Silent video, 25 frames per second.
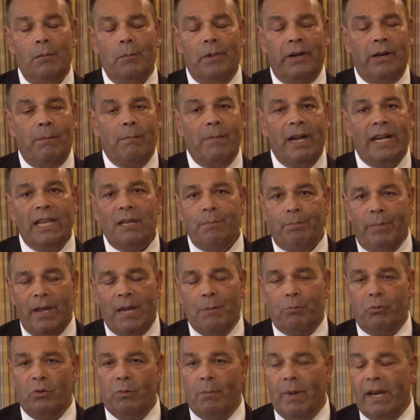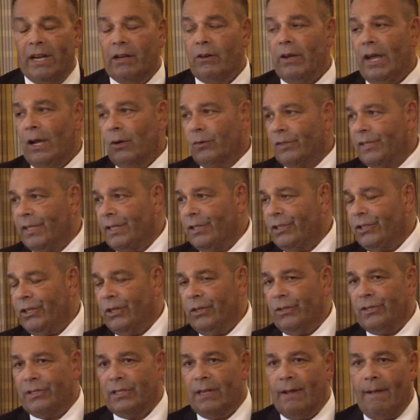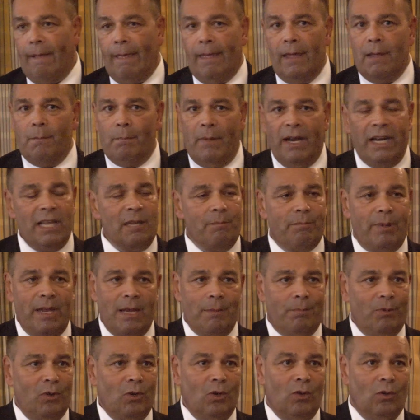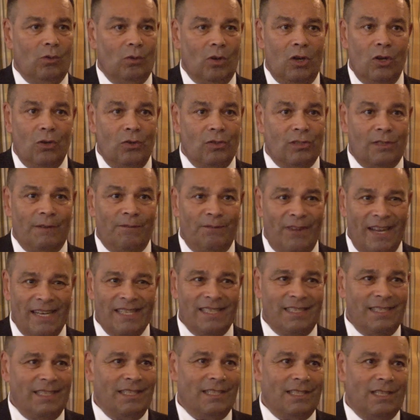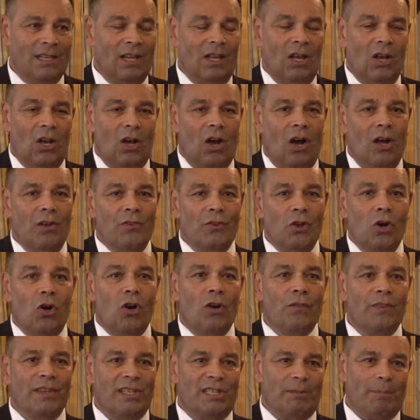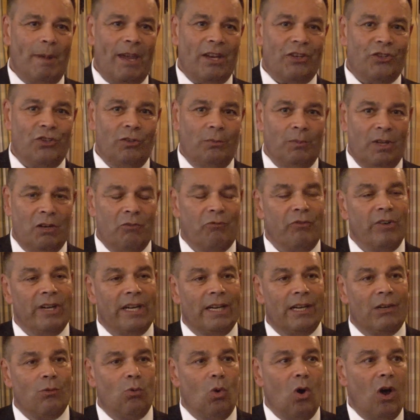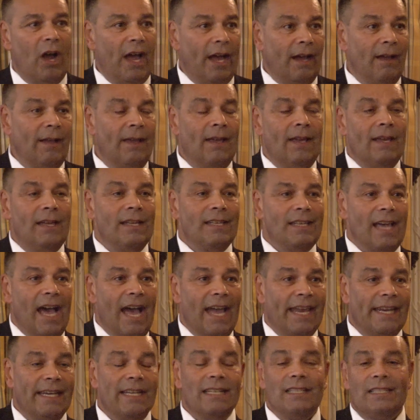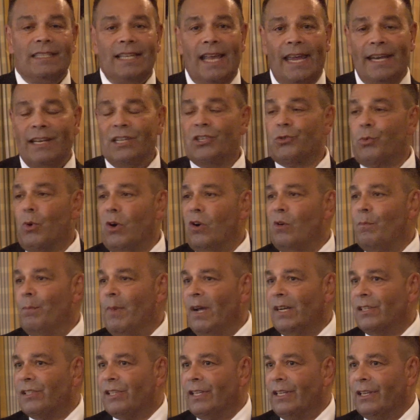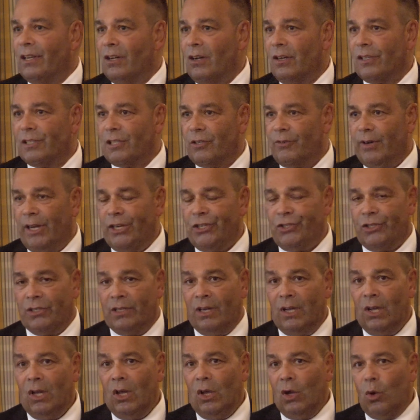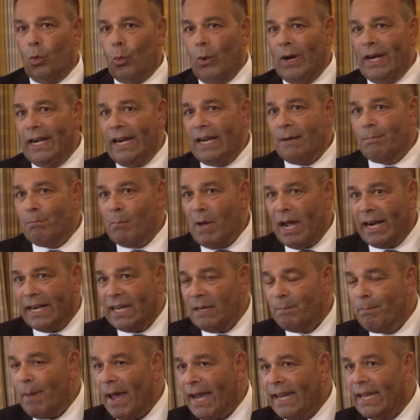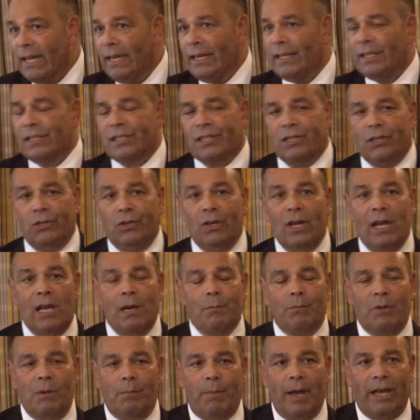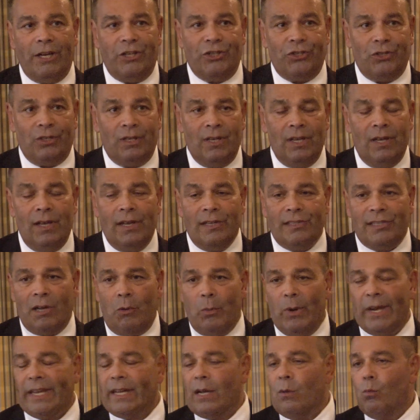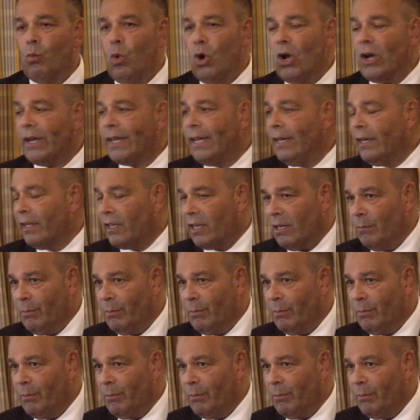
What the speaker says: There are many people with mental health issues, many people whose offences are not on the spectrum that require 8, 10, 12 months incarceration. We need money back into probation so we can work in the